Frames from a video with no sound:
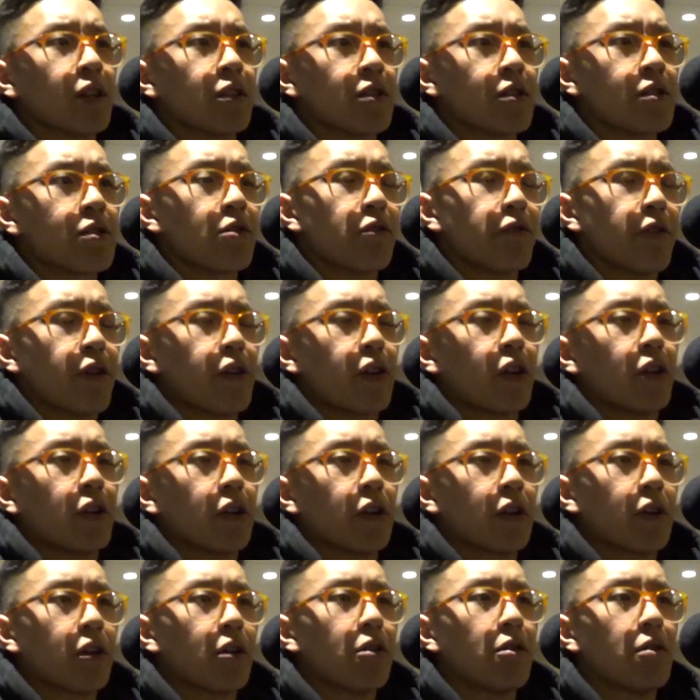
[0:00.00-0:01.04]
Is it still very
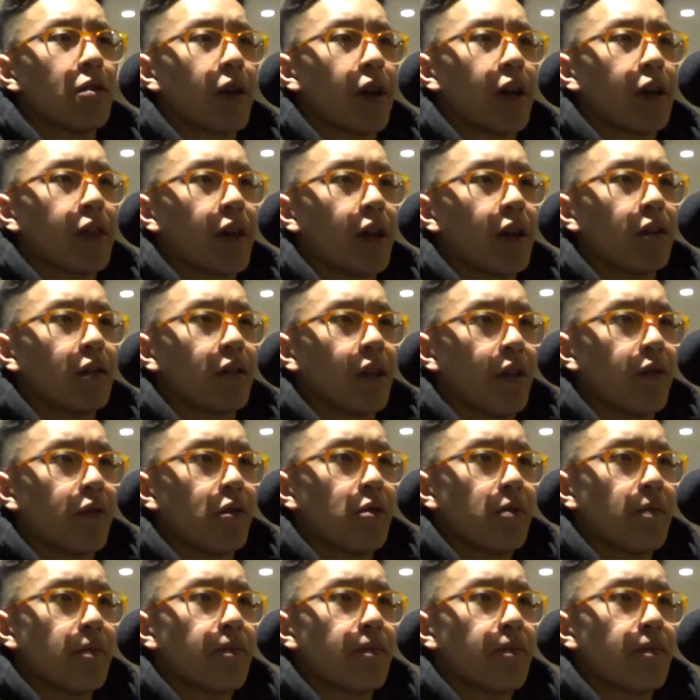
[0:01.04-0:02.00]
clinical at that level?